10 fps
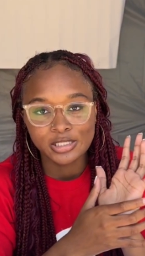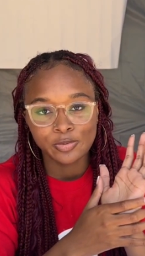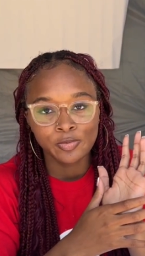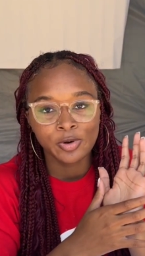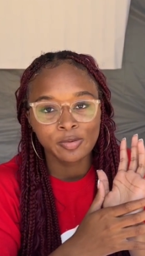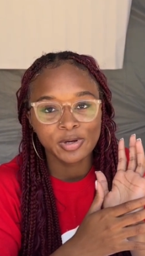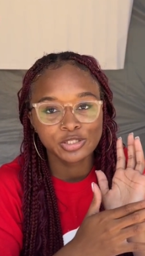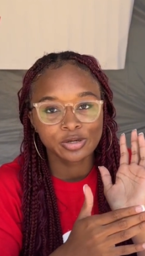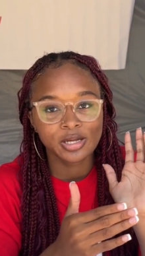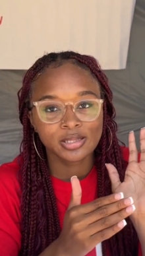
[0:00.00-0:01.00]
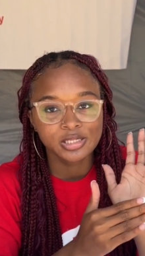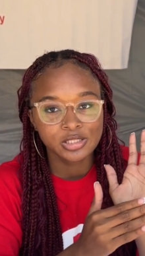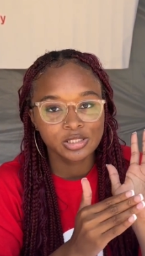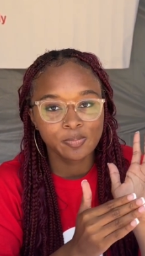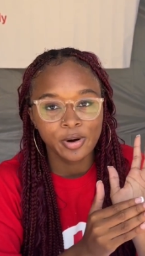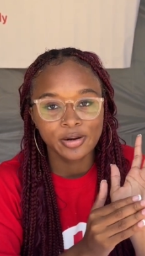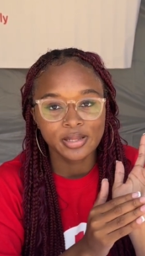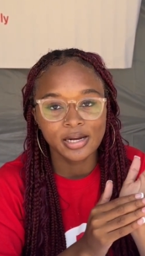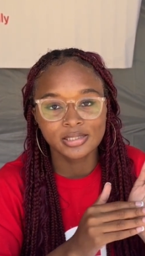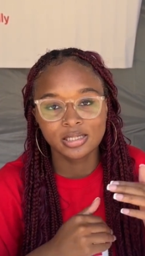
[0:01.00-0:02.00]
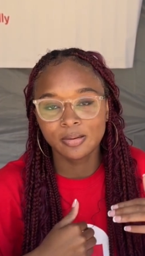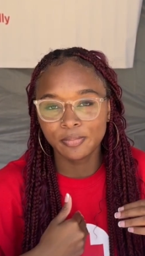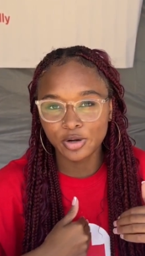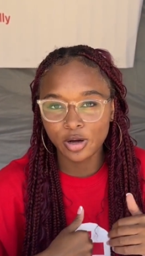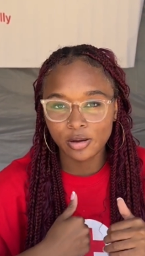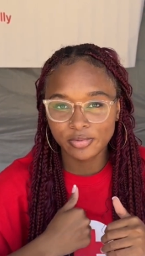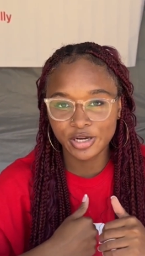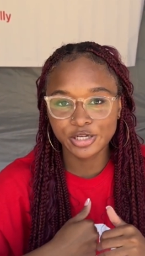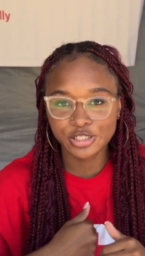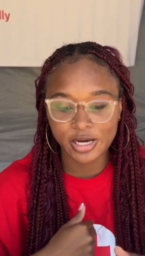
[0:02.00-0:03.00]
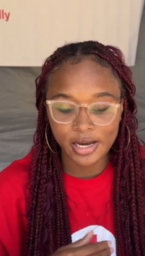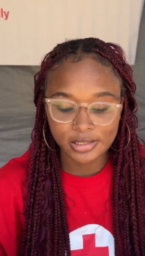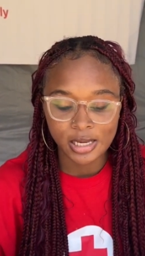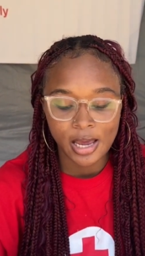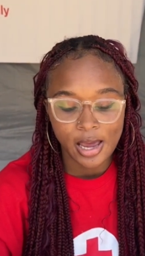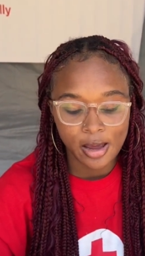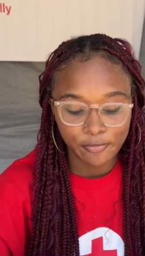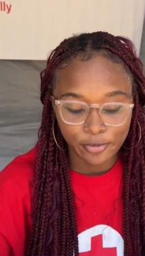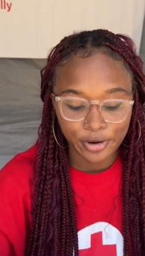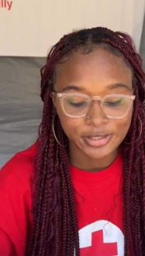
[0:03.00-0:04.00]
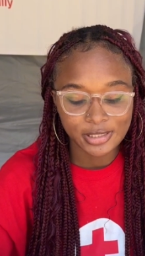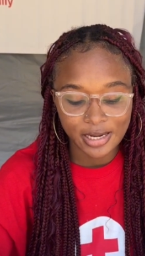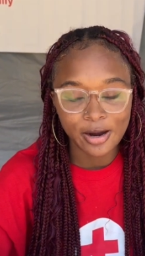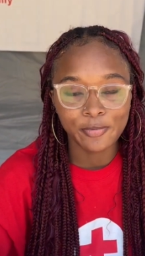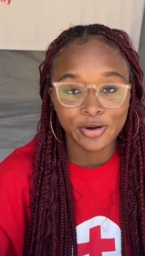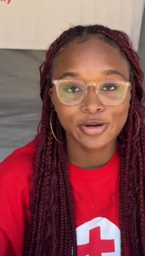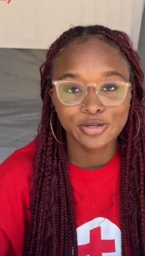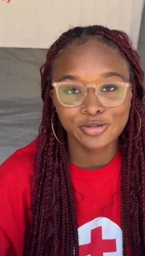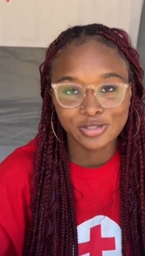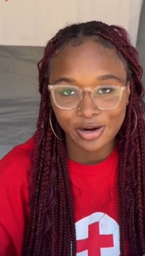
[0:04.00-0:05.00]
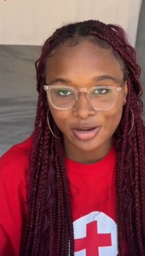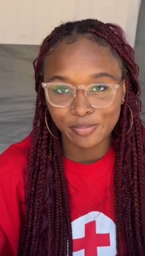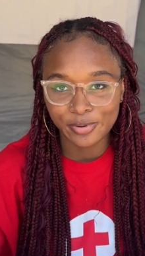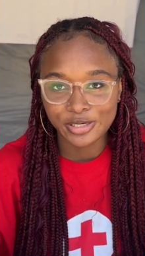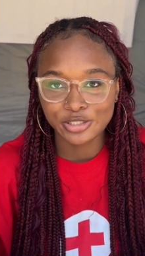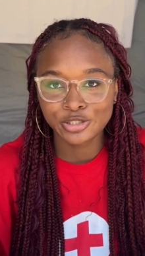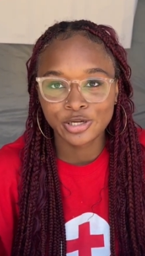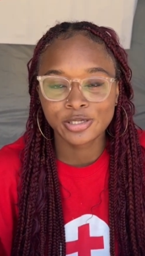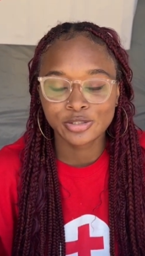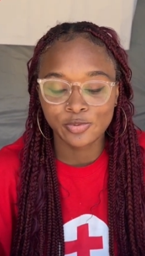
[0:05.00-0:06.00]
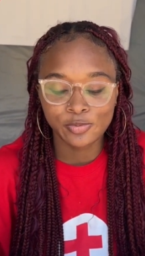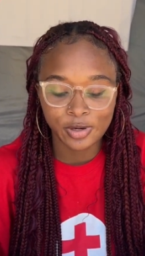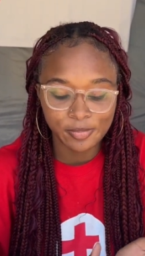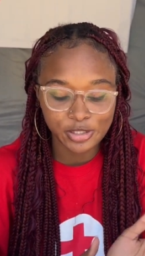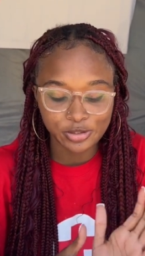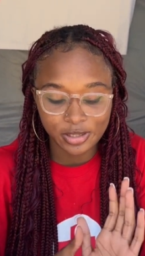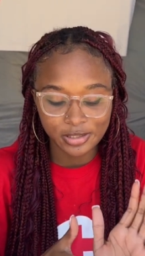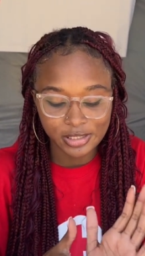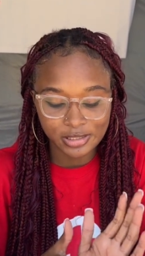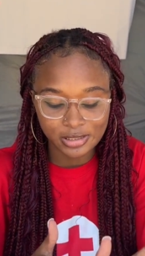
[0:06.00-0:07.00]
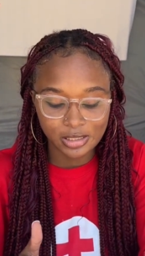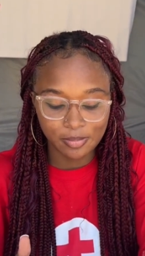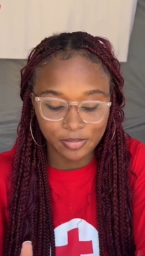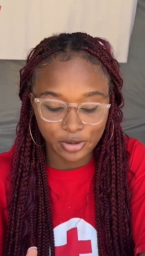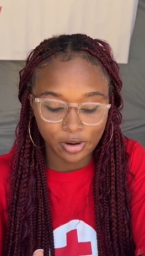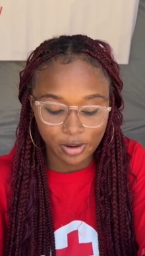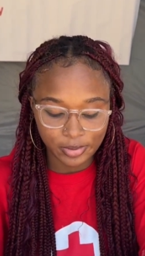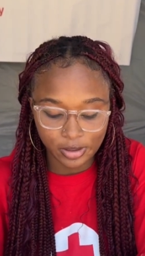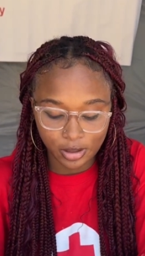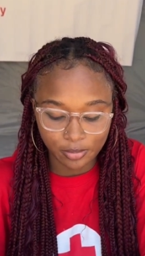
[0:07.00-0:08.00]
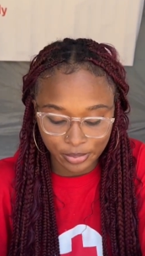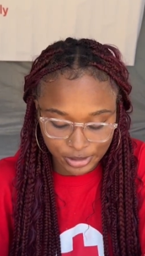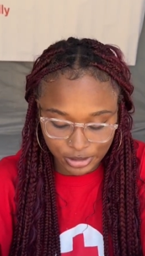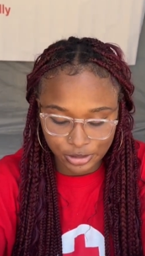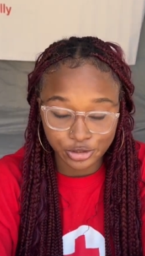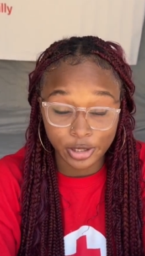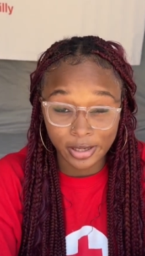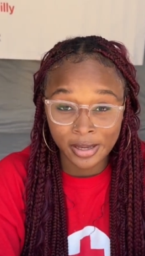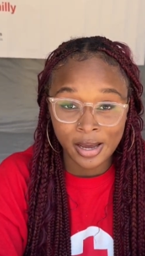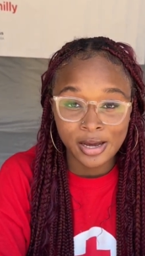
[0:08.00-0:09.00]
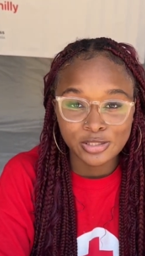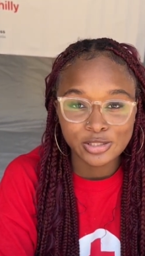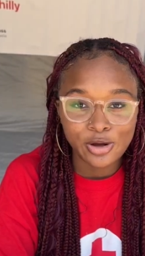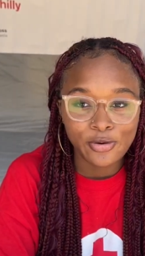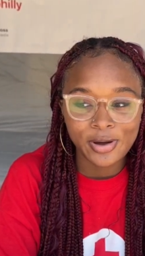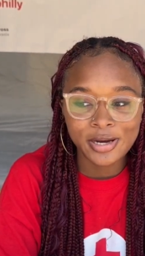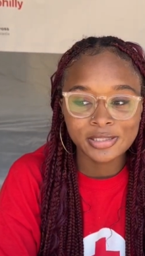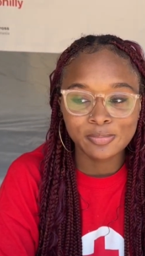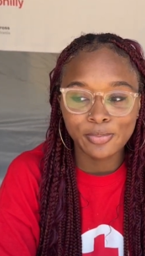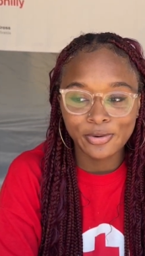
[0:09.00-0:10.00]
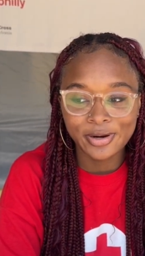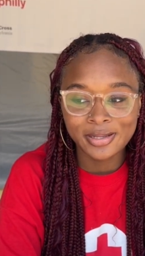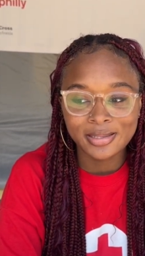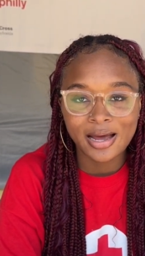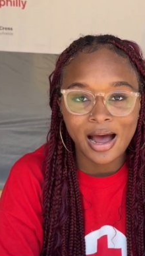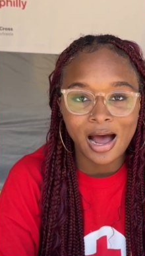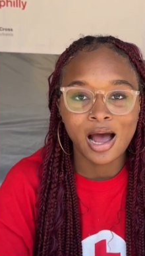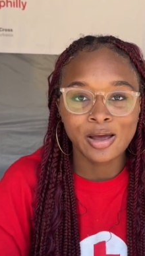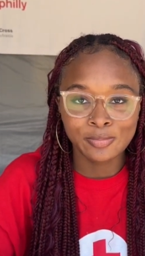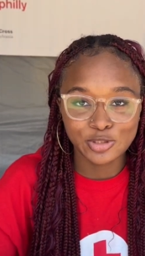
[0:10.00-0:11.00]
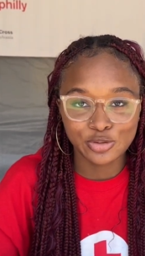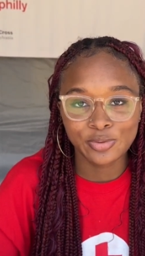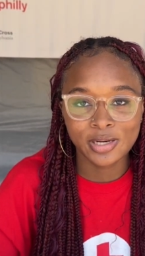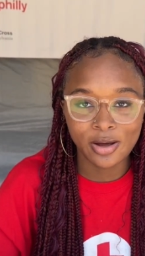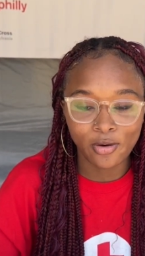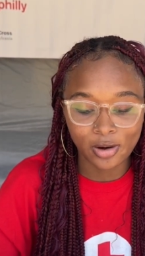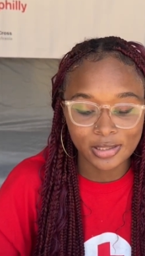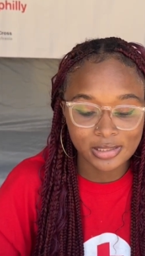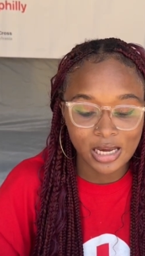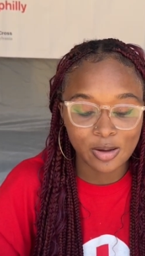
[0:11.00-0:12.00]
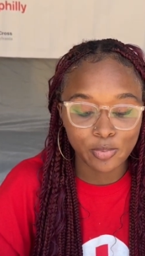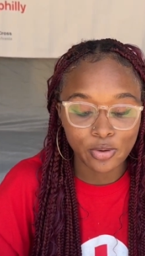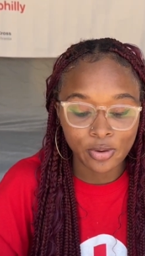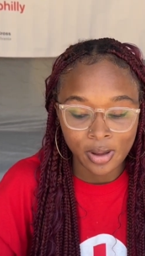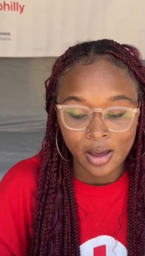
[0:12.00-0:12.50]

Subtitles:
So we want to make sure that this is the part that's in the middle of their chest. And for today, we're going to use our compression truck. So we want to make sure that this is in the middle of the compression truck. So it is important that I am doing it on the table.